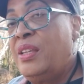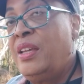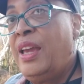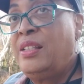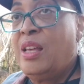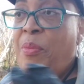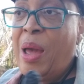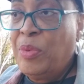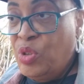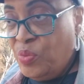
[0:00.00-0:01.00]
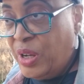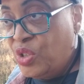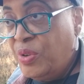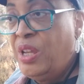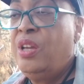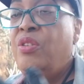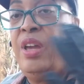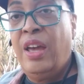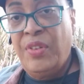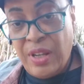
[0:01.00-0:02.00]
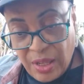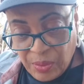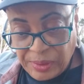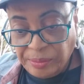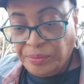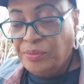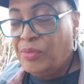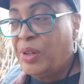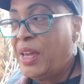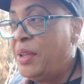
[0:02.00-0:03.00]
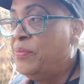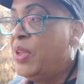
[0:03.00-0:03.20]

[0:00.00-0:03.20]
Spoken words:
In case something happened to one tree, you have another one. Okay?